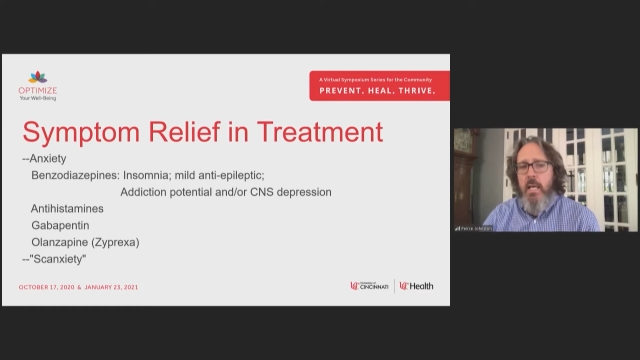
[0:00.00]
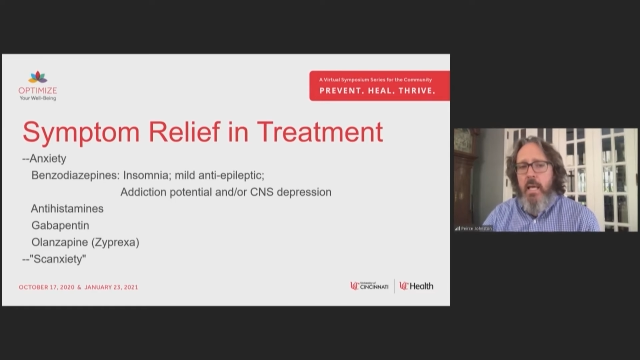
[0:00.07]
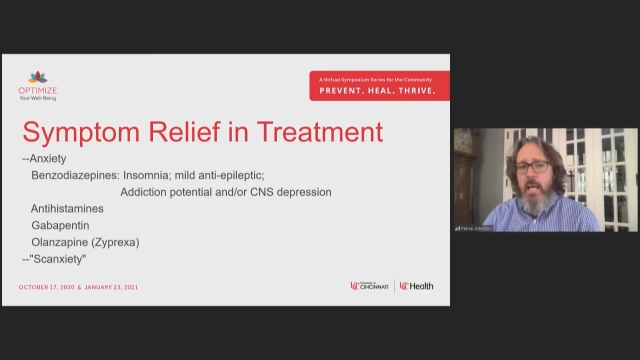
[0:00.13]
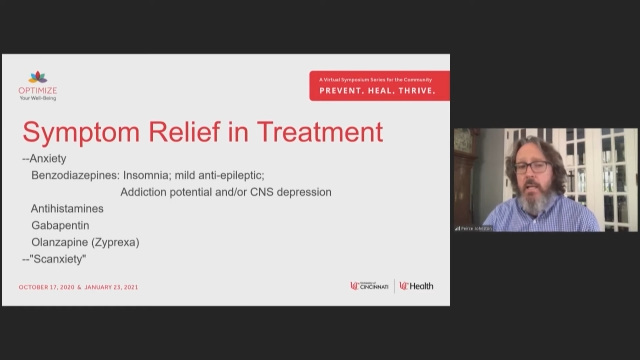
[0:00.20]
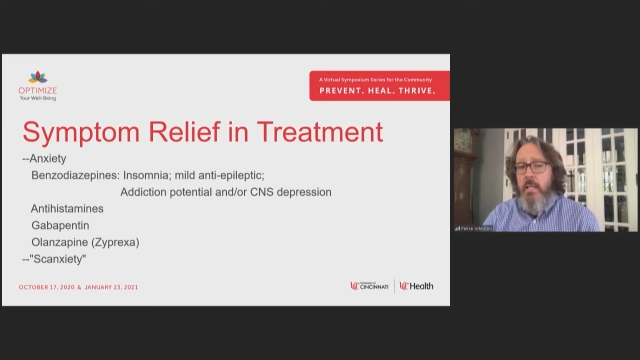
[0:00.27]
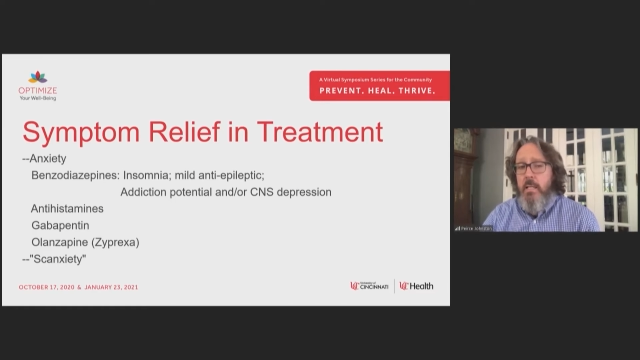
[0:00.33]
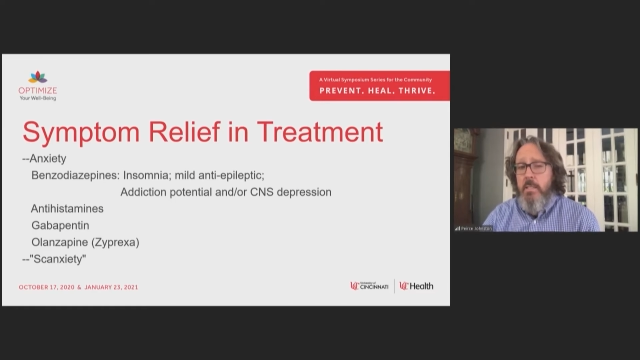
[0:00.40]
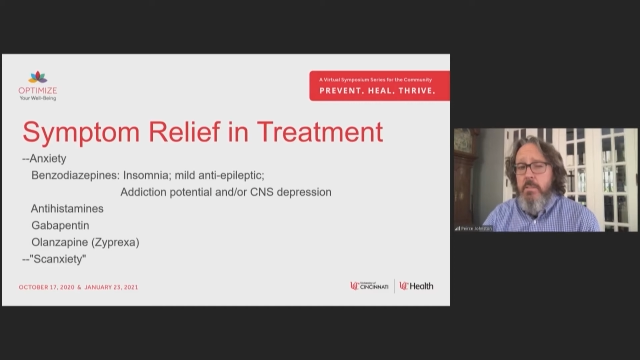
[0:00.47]

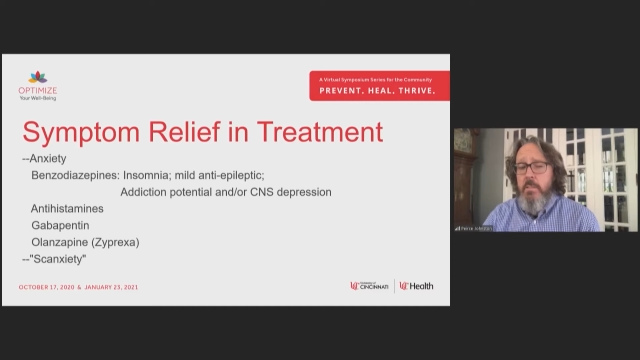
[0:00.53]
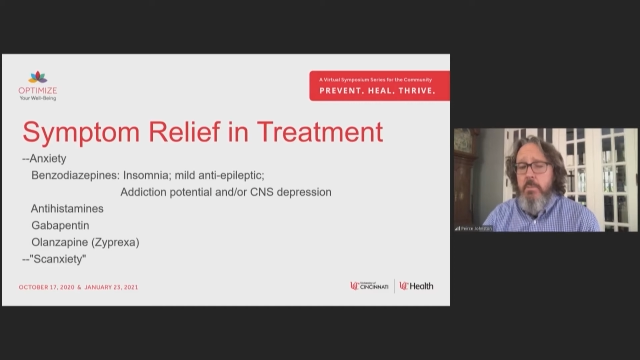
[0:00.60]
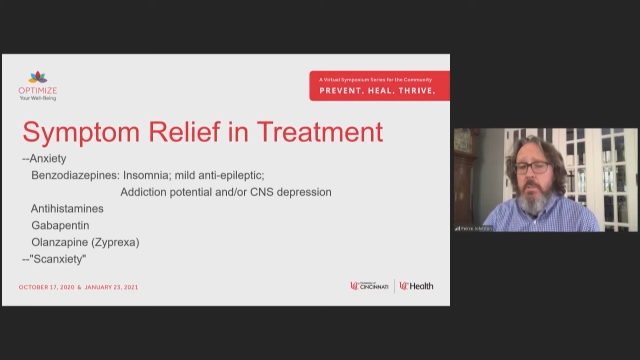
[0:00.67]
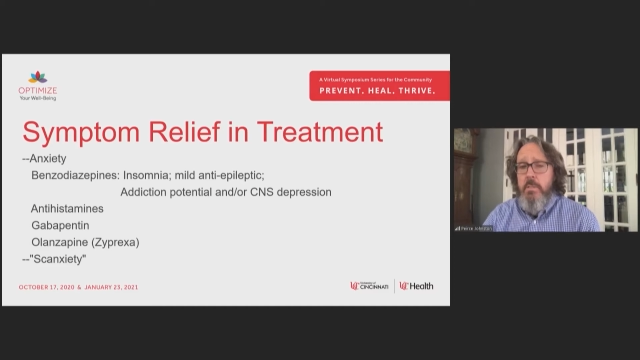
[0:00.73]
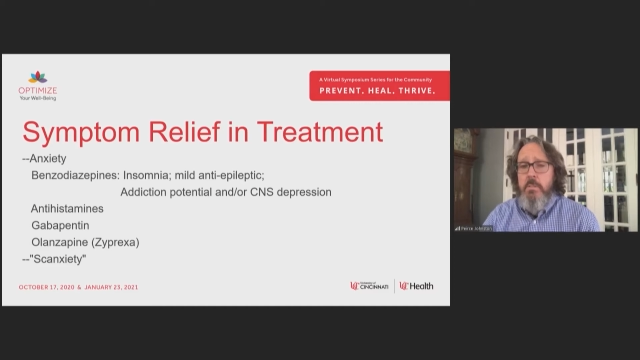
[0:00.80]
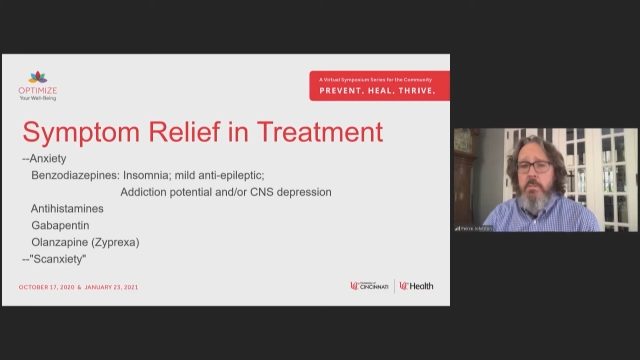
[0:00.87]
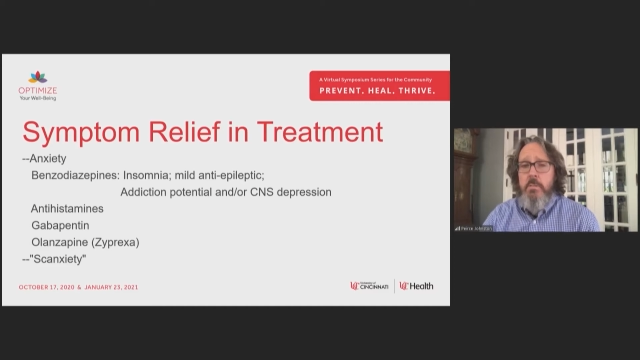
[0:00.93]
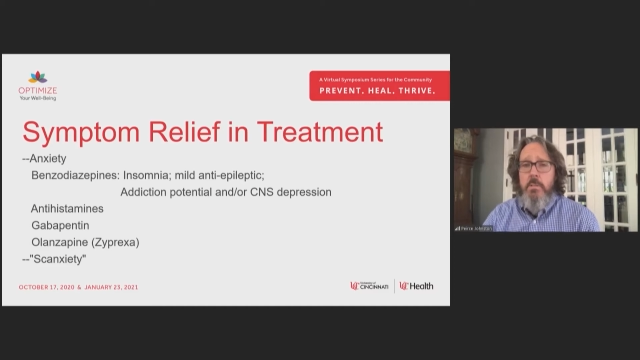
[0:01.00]

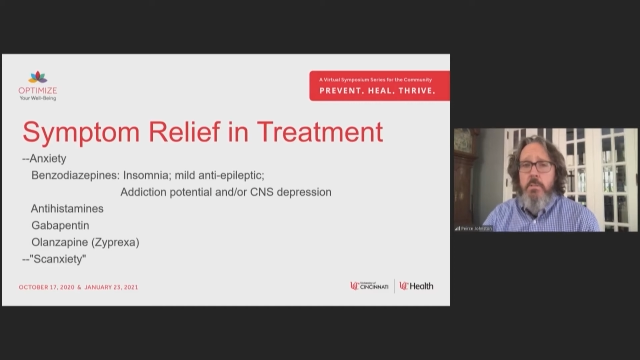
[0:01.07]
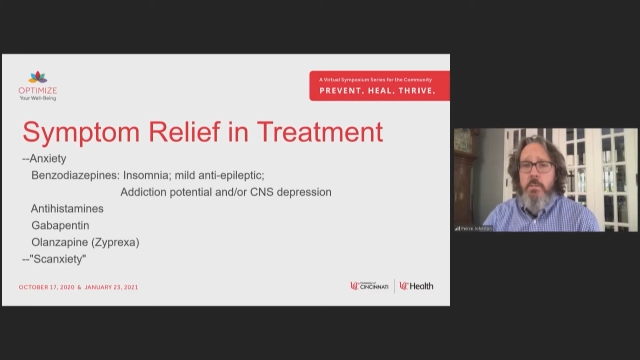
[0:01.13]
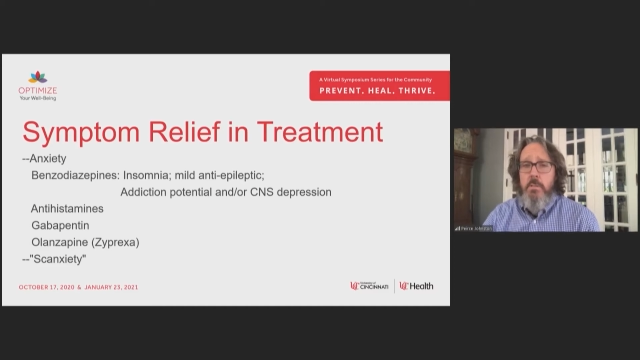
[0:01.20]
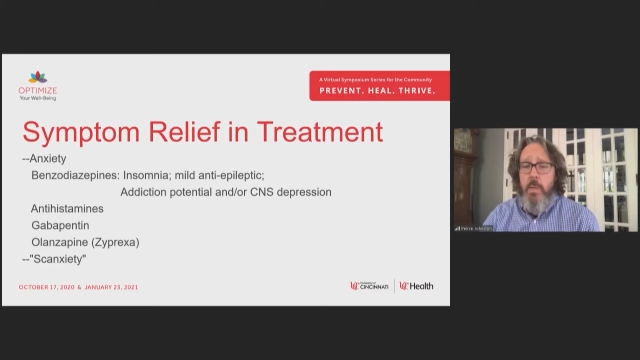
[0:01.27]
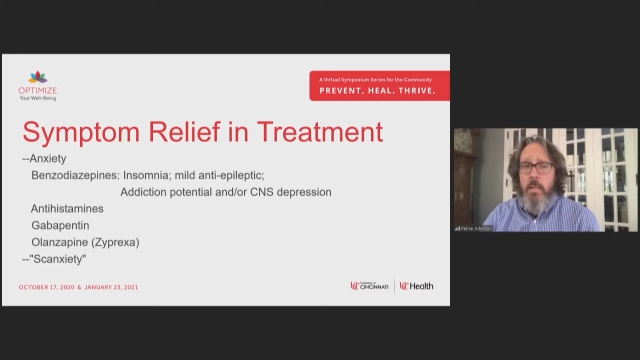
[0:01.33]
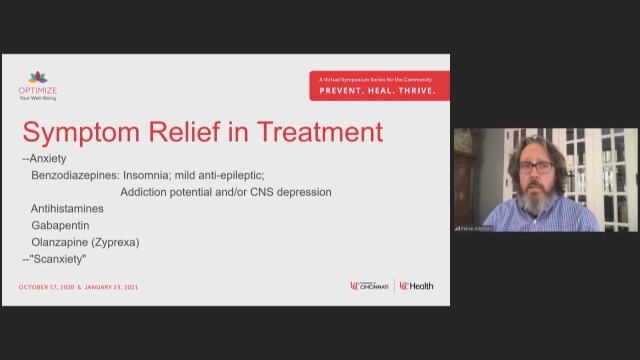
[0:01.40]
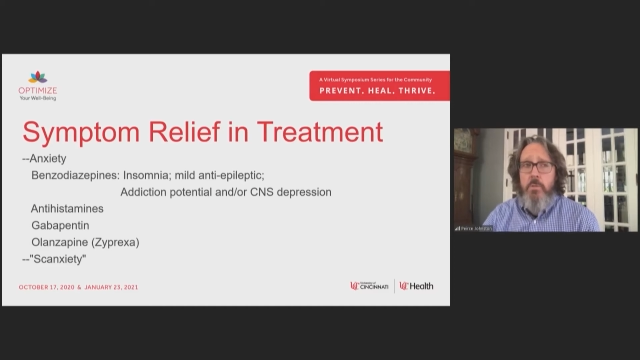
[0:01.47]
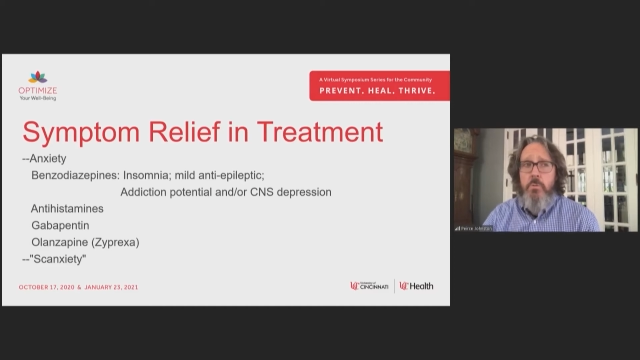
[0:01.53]
Antihistamines such as
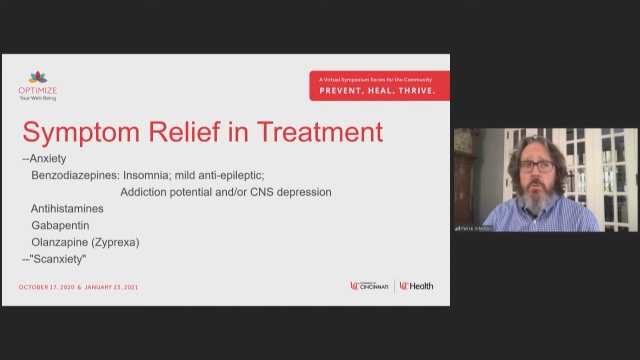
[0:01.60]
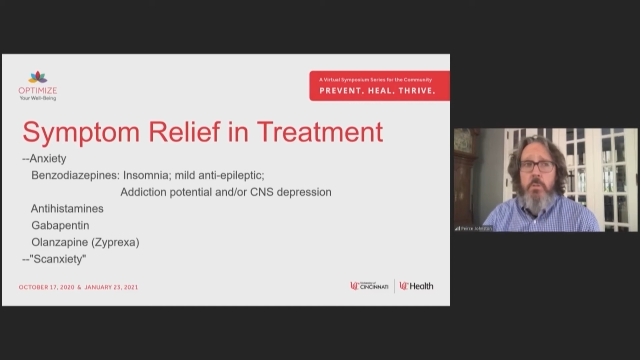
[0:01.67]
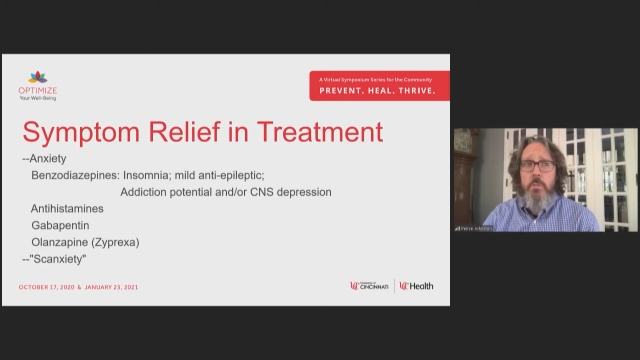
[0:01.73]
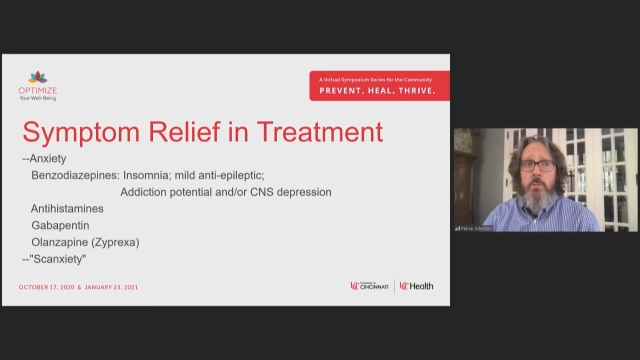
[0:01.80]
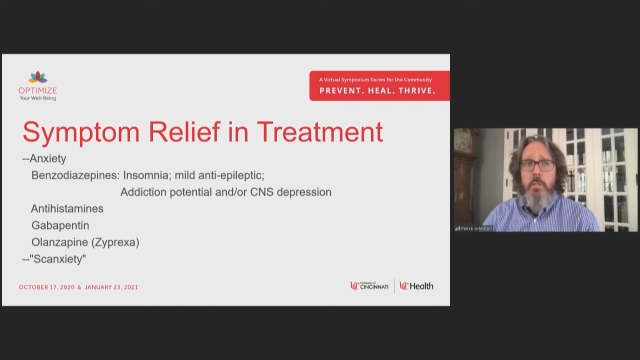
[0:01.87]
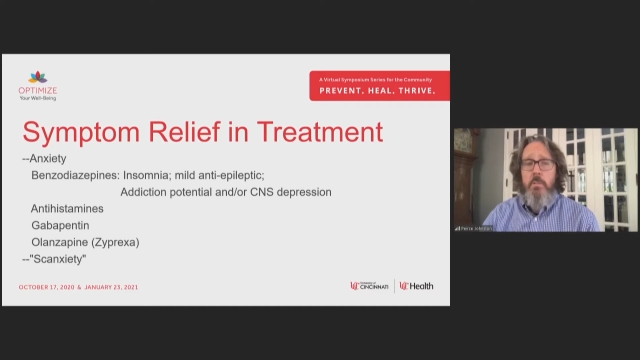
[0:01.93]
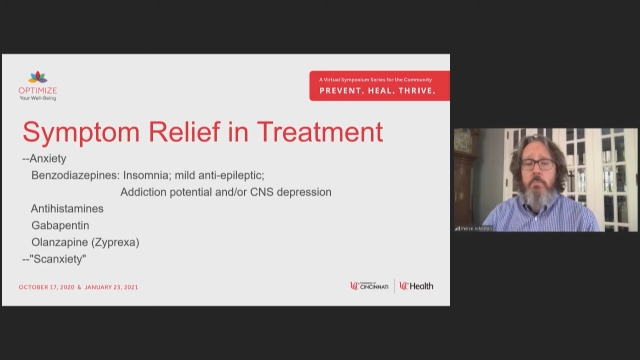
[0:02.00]
Benadryl can be